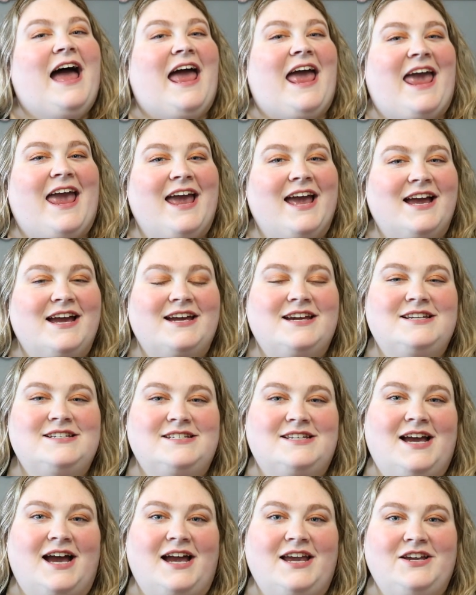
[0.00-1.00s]

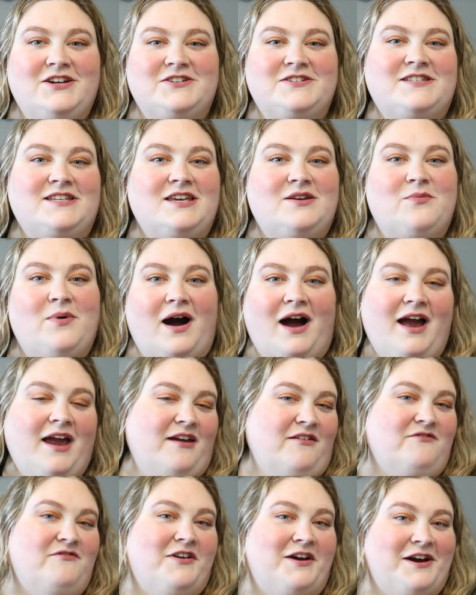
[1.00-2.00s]
and uh, you'll see
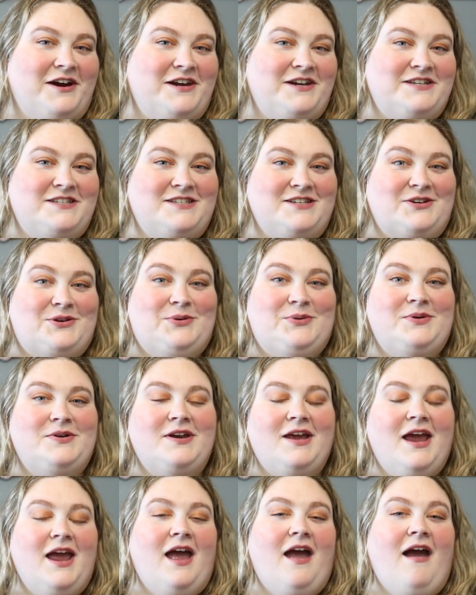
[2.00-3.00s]
why very
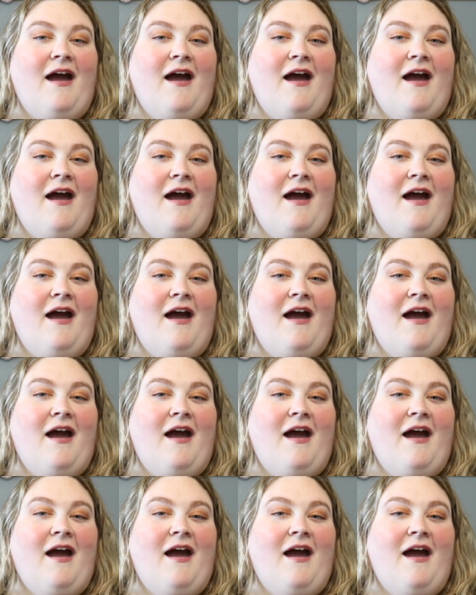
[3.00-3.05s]
soon.